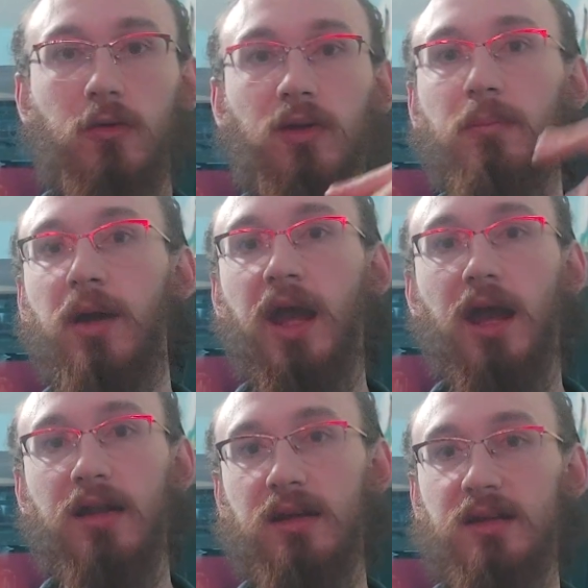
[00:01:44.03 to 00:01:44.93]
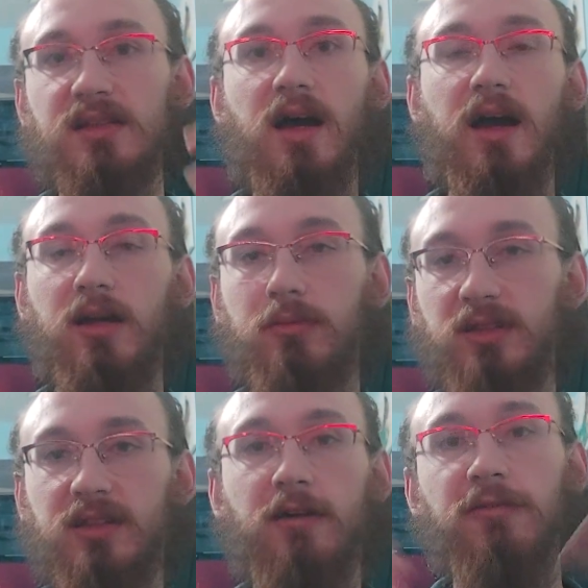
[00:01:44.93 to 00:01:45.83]
companions, items,
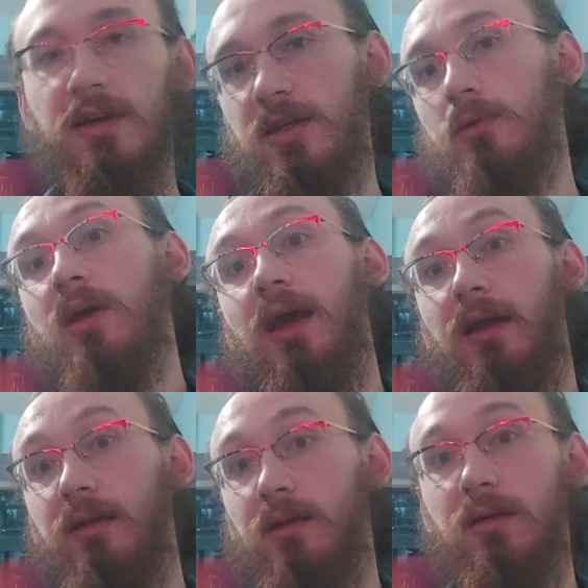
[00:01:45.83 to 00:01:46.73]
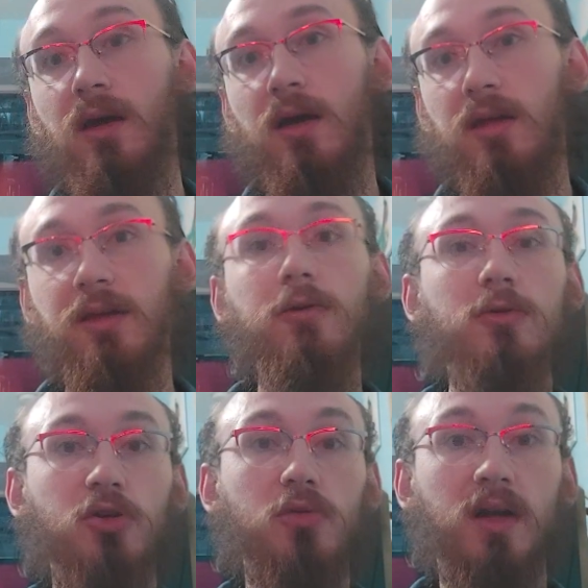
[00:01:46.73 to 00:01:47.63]
stuff that you can
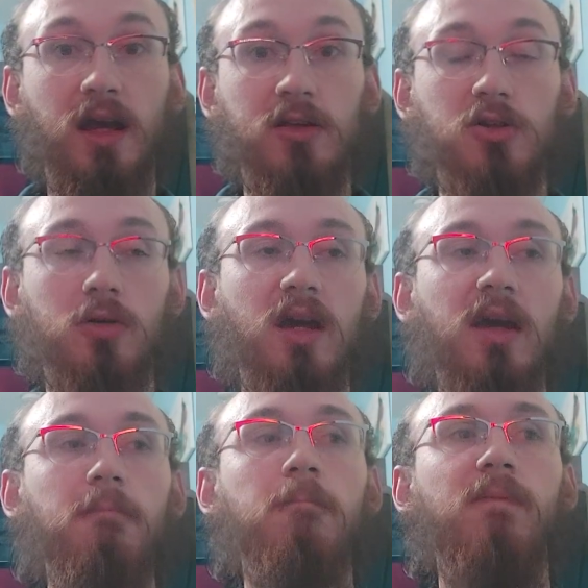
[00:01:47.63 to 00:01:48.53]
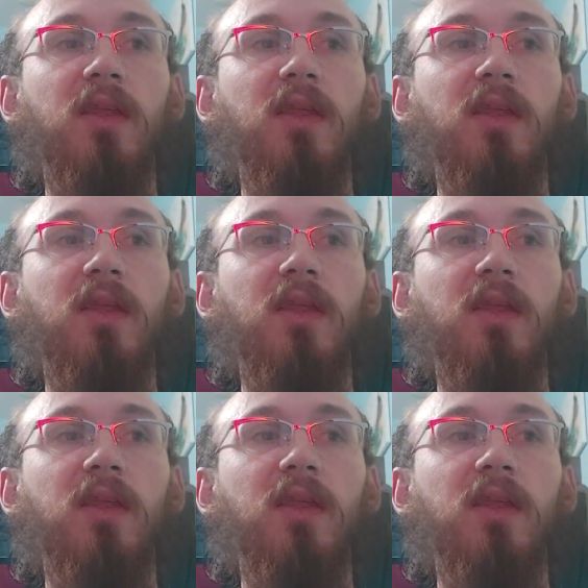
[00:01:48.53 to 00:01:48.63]
use to enhance your game.